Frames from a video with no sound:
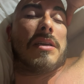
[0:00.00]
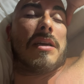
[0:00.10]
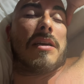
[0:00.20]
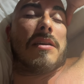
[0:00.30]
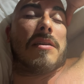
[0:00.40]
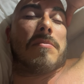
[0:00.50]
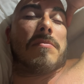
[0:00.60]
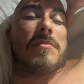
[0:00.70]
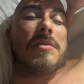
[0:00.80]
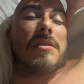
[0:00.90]
I am
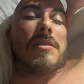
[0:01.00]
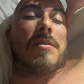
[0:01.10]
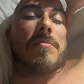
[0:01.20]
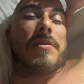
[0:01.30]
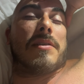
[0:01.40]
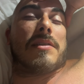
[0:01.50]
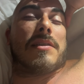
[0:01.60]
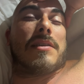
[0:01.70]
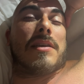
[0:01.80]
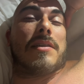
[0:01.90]

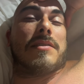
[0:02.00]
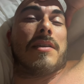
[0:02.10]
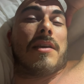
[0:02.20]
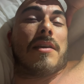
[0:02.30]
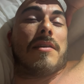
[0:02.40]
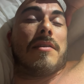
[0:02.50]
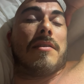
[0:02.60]
completely dead today.